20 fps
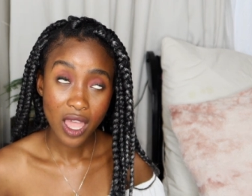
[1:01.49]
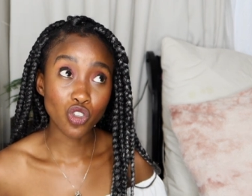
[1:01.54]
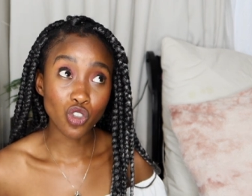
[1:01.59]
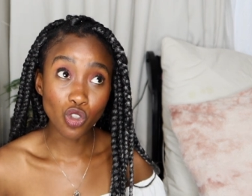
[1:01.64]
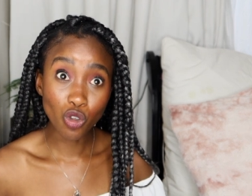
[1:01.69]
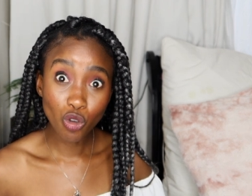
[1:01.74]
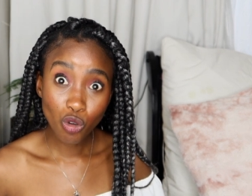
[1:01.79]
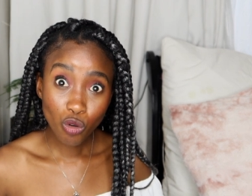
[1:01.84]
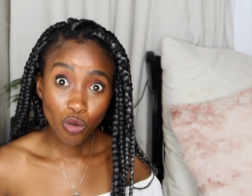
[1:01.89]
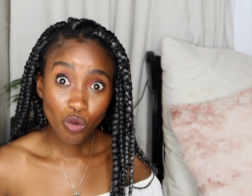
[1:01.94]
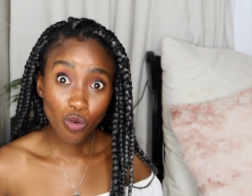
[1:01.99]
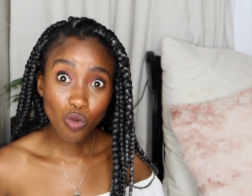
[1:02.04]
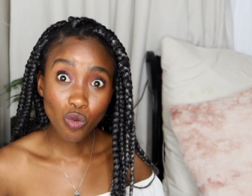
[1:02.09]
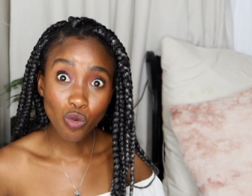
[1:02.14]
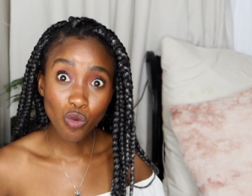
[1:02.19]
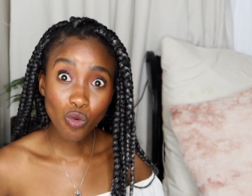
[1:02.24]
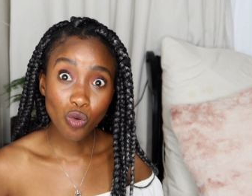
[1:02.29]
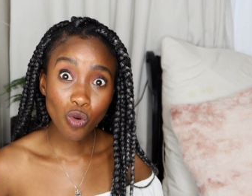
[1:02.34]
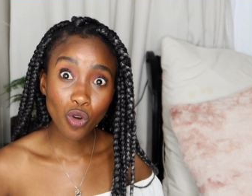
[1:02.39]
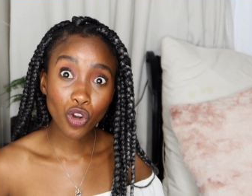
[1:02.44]

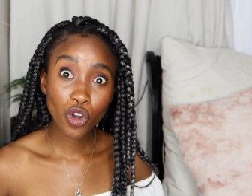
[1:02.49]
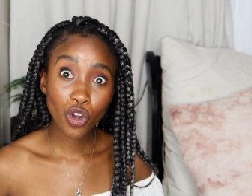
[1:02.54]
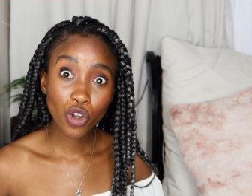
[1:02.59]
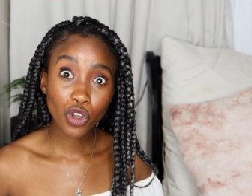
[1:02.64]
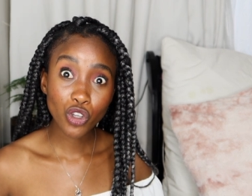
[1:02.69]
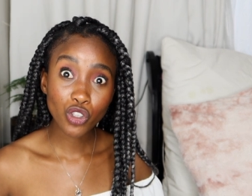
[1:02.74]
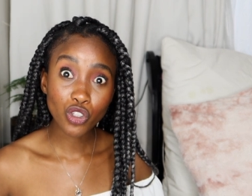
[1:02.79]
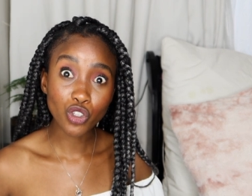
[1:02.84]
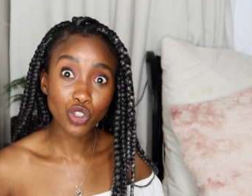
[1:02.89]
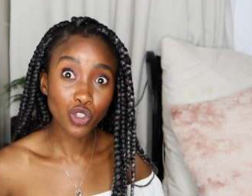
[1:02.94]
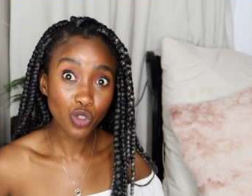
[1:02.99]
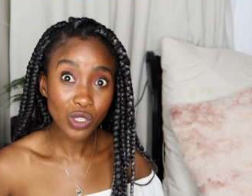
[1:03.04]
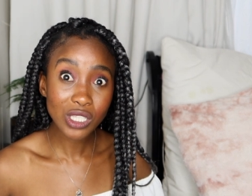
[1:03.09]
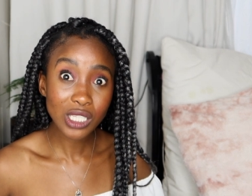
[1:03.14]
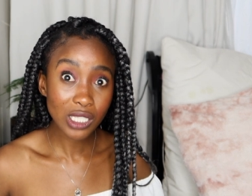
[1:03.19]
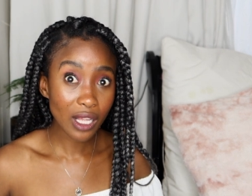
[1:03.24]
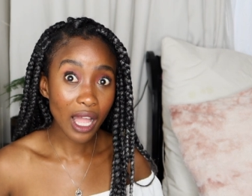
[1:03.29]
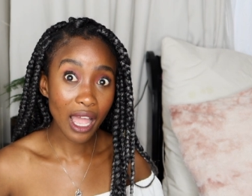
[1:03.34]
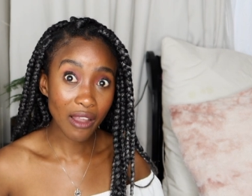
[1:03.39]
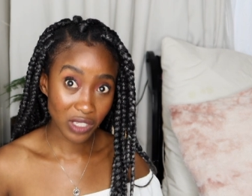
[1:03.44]
you
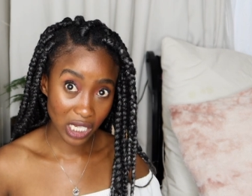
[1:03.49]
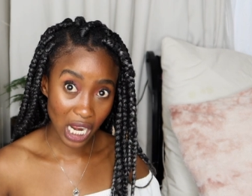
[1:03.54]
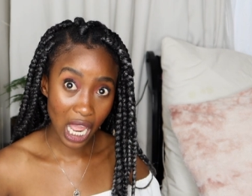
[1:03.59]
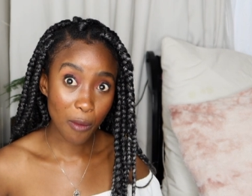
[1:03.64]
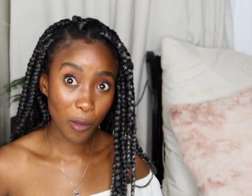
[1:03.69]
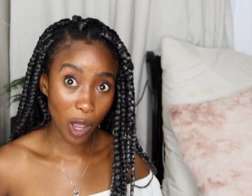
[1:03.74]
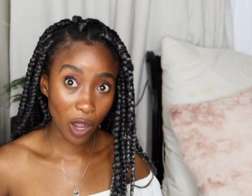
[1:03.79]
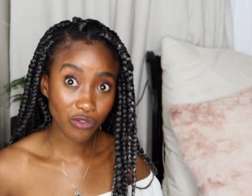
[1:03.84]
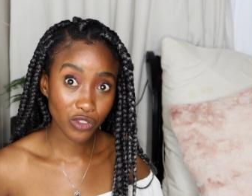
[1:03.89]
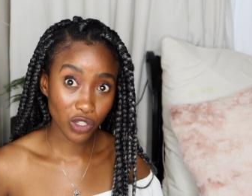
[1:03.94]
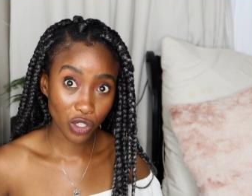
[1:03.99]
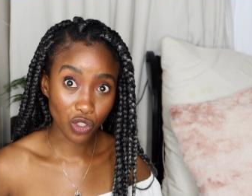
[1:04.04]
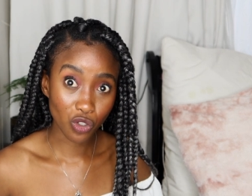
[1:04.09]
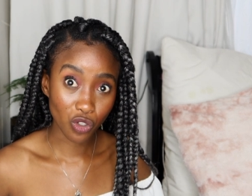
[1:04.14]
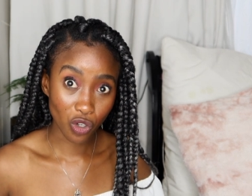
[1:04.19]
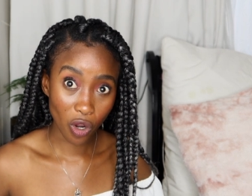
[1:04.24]
still have time after you